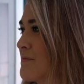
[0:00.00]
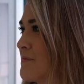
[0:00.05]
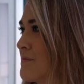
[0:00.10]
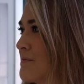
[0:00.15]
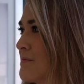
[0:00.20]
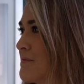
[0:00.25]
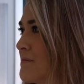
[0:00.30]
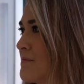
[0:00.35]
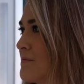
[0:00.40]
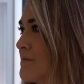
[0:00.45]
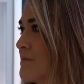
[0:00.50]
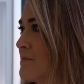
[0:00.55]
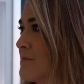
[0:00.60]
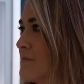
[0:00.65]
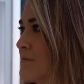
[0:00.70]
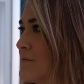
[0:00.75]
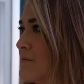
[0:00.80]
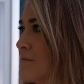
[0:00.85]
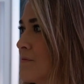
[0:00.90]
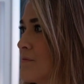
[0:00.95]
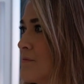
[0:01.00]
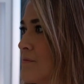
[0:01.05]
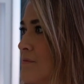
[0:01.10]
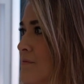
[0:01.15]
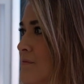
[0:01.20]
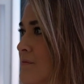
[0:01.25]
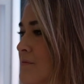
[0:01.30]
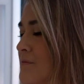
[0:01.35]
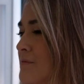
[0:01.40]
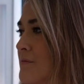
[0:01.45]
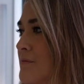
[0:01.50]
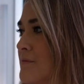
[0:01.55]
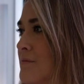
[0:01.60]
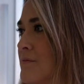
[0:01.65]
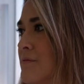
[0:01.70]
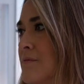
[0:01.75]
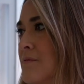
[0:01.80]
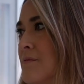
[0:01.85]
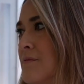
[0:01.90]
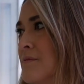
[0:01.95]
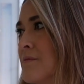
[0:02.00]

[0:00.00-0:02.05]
[no speech]